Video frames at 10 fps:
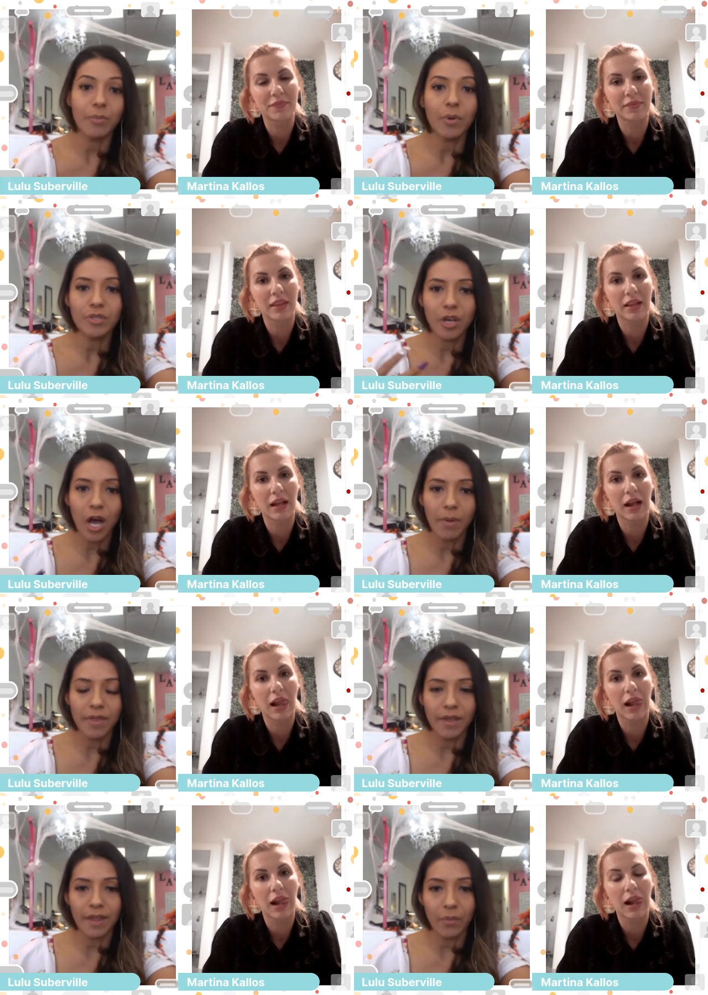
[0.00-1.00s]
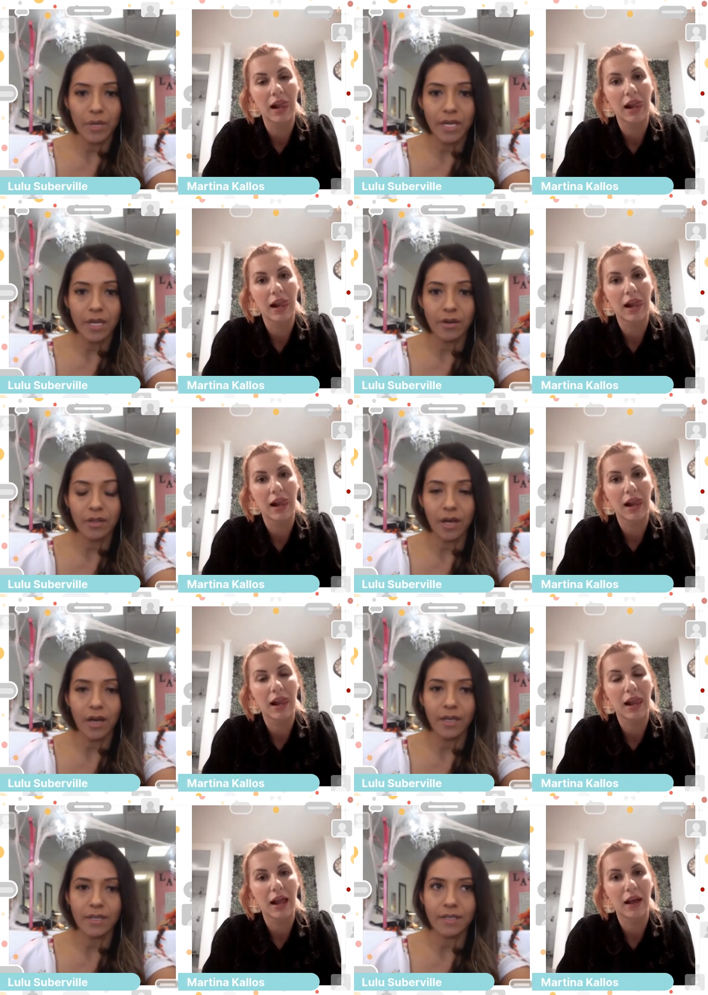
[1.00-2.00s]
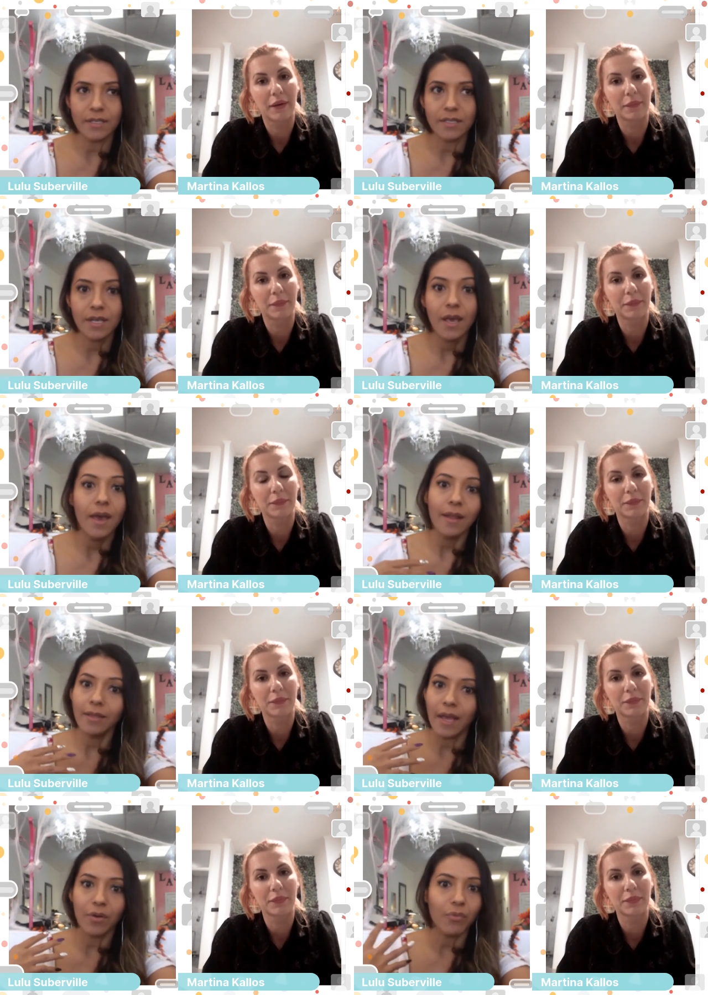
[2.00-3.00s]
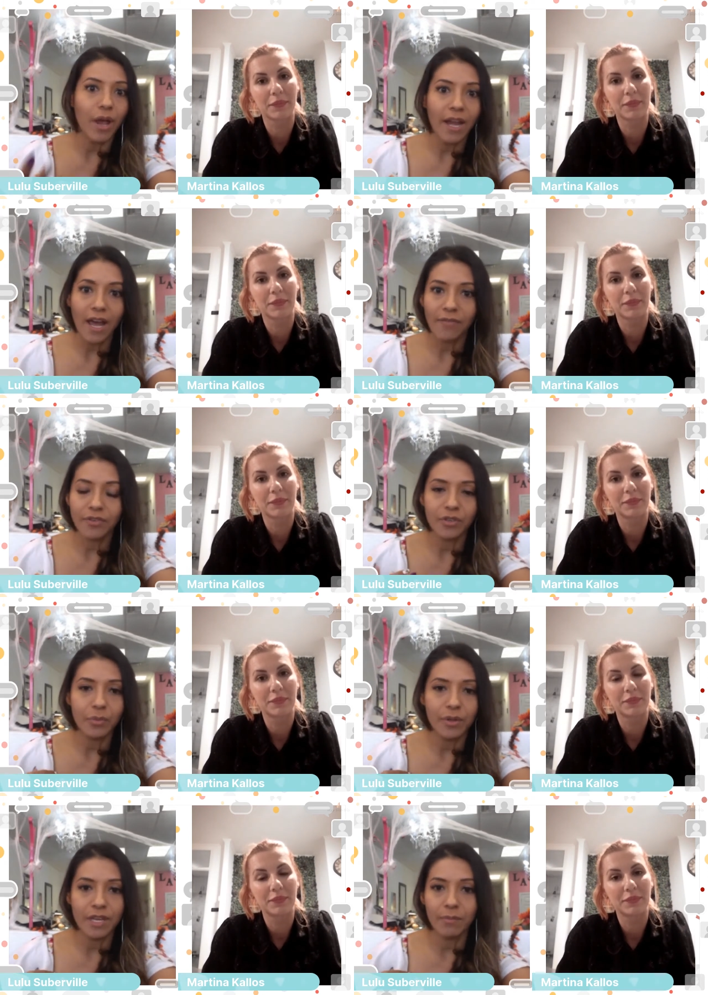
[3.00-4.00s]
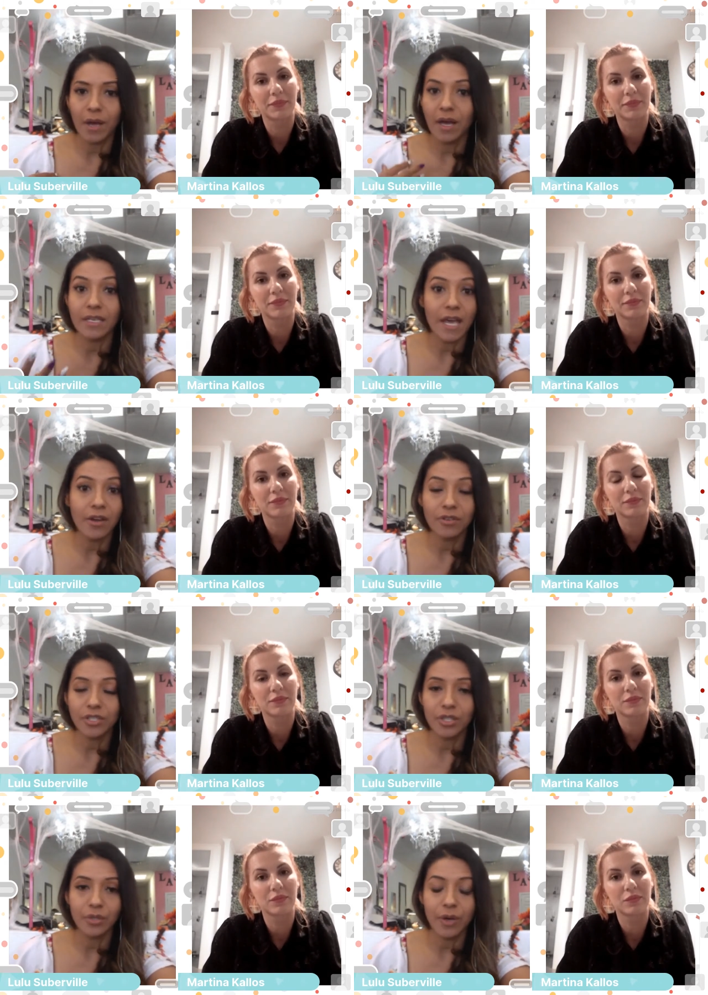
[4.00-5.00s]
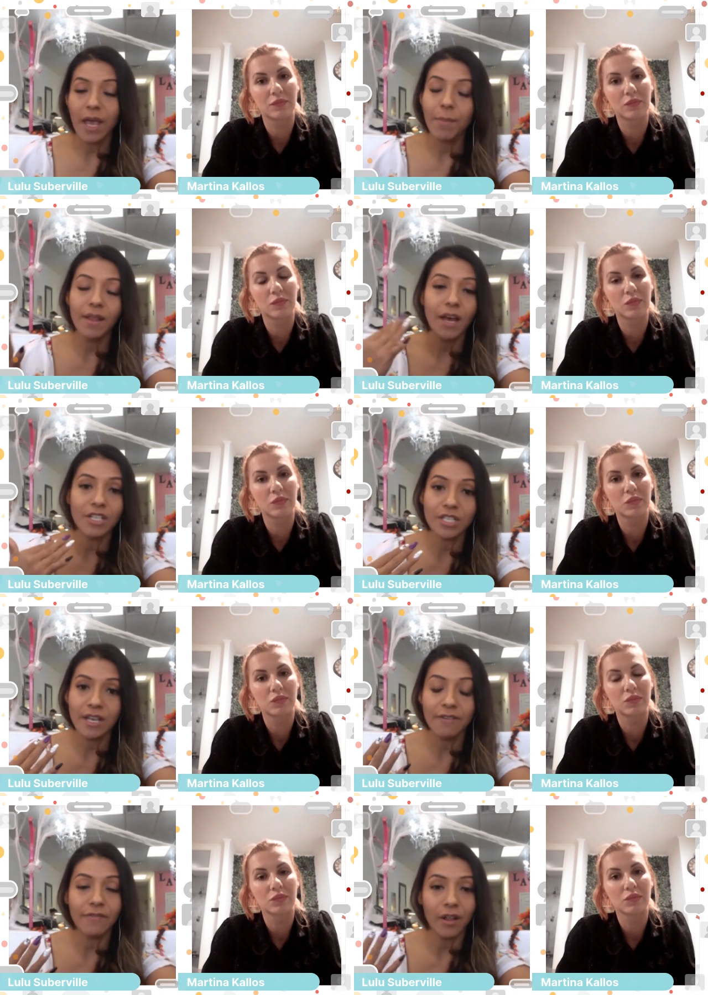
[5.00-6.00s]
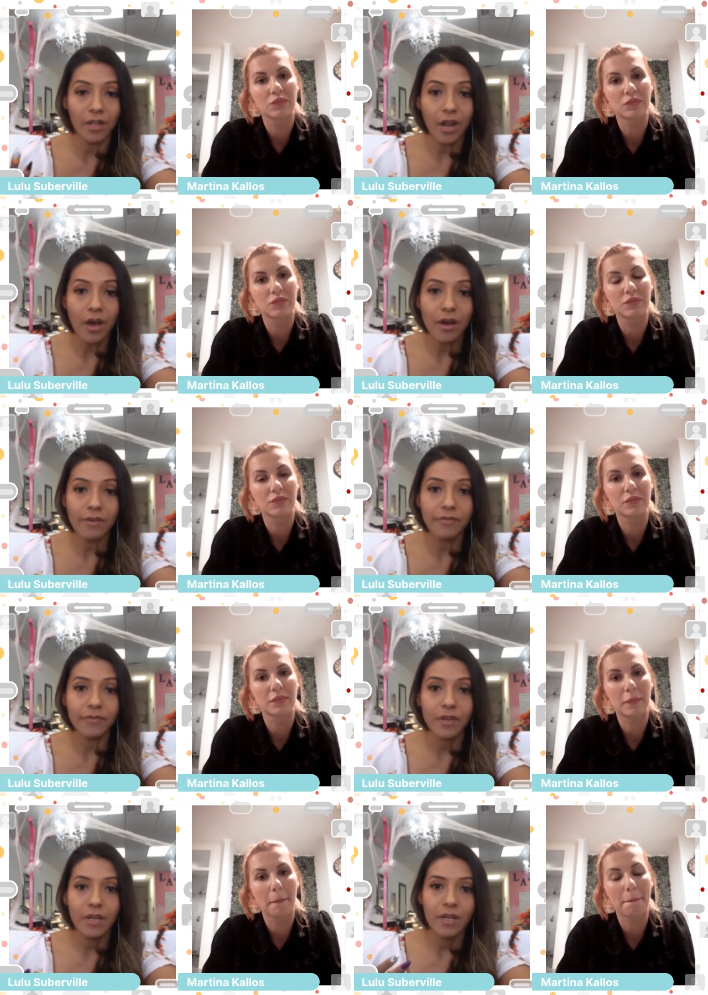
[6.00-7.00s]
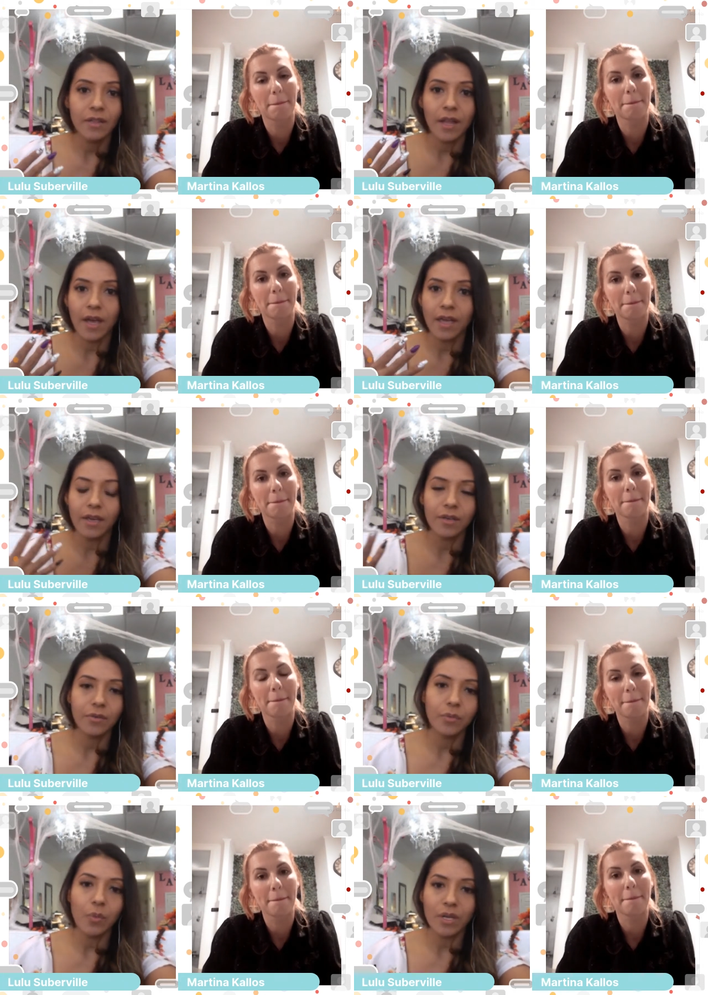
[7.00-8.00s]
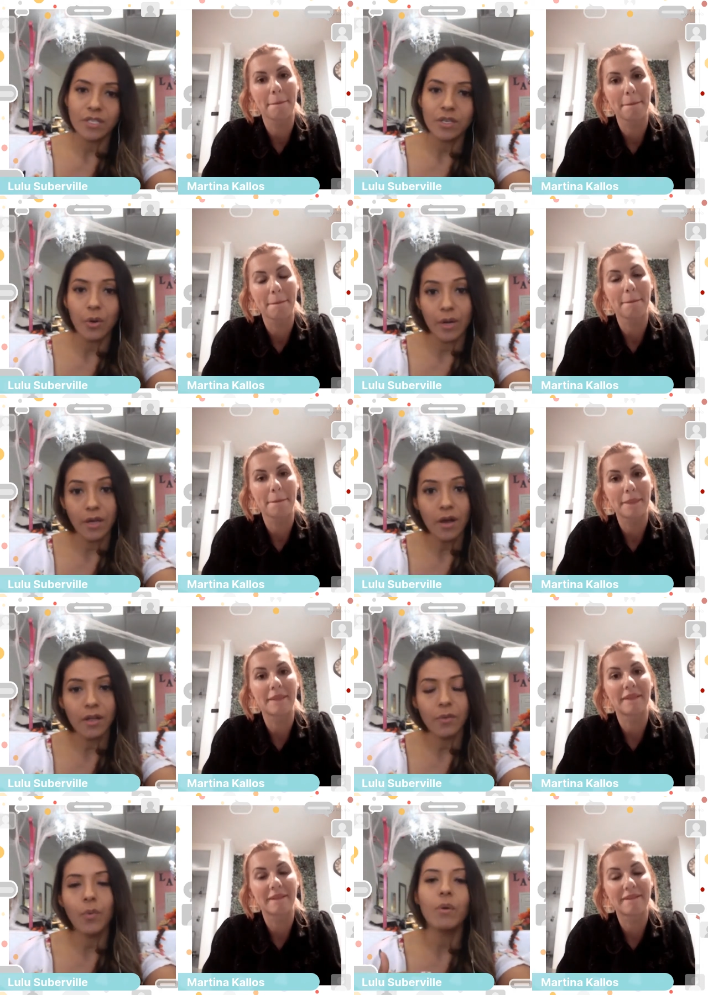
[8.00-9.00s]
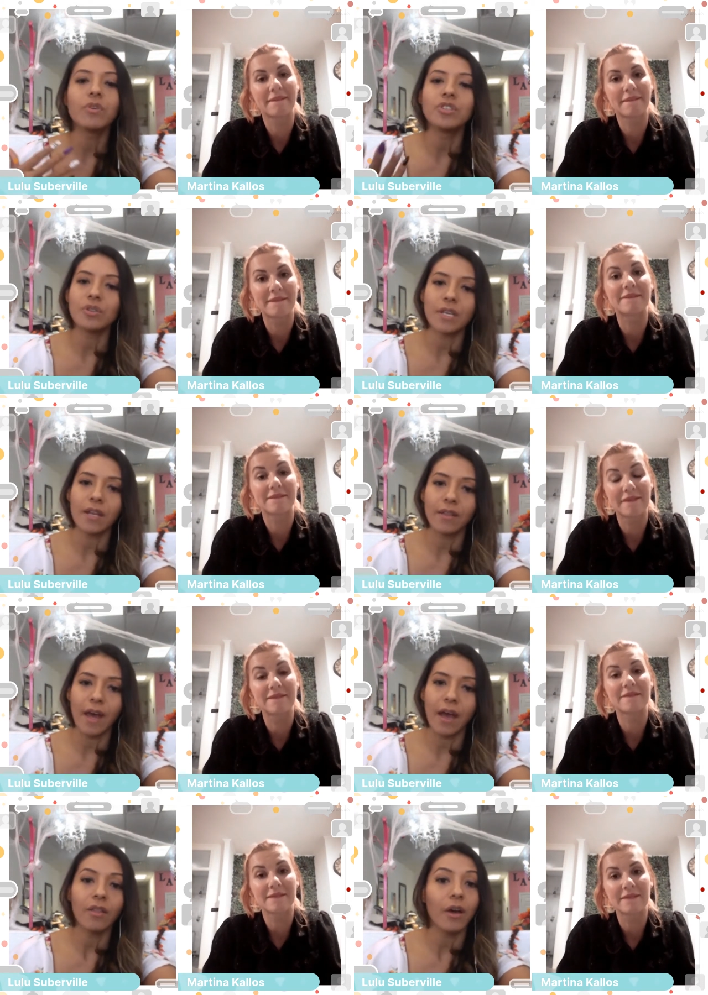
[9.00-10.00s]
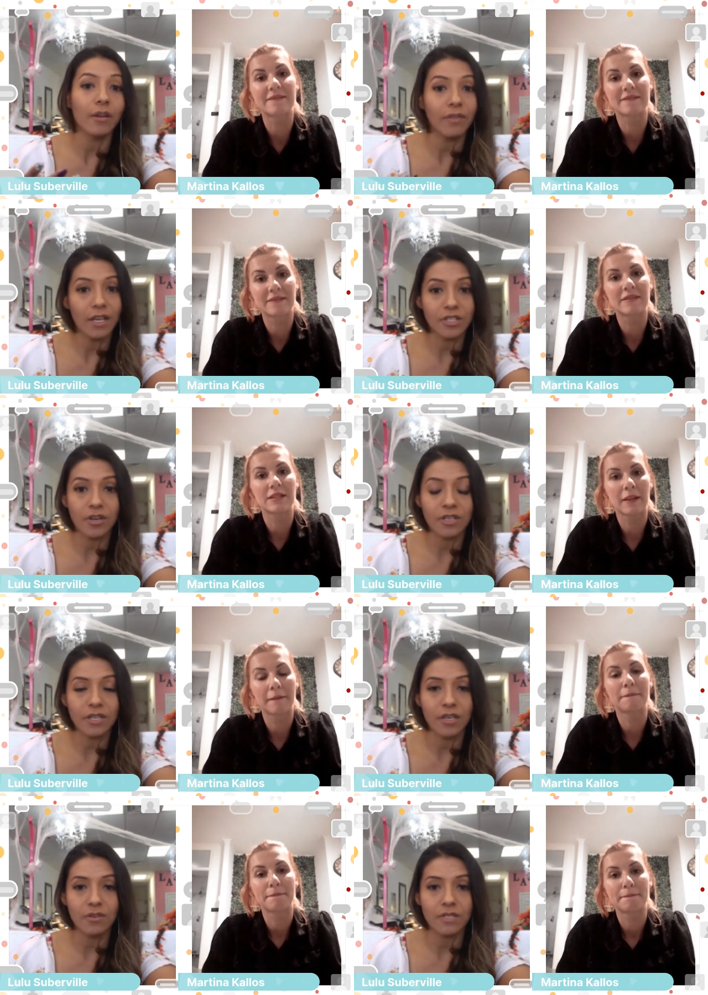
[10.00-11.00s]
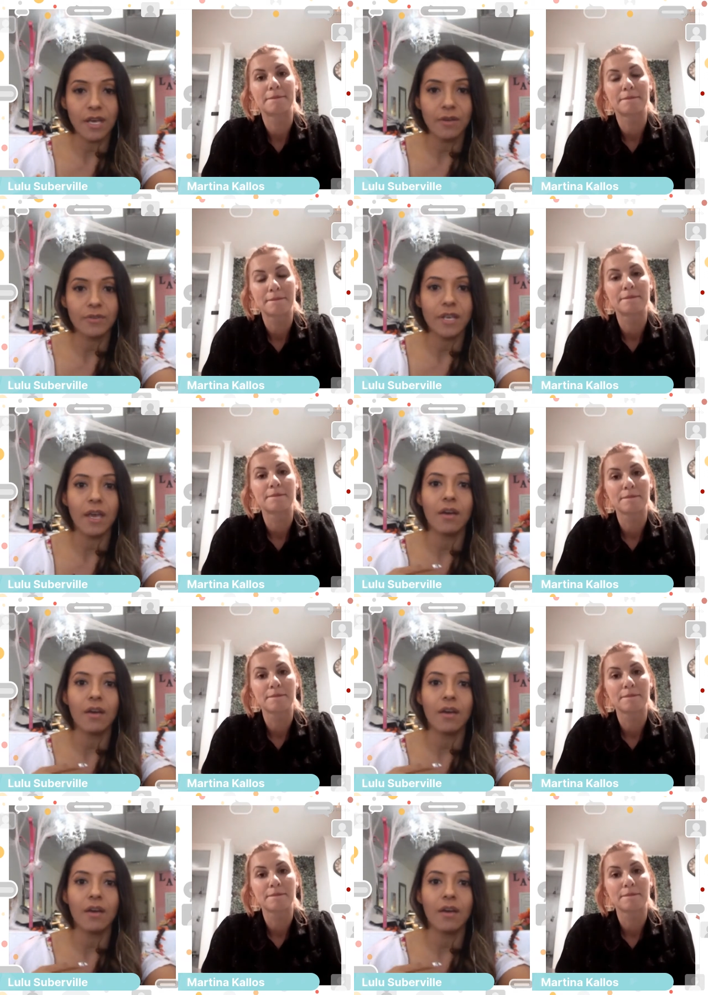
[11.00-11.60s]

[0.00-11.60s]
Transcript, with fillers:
Speaker 1: So the most common thing that we hear a lot is like right after, within a day or two, hey, my lashes have fallen off. Like, what's going on? What would you say to that? A lot of lash artists, like you say,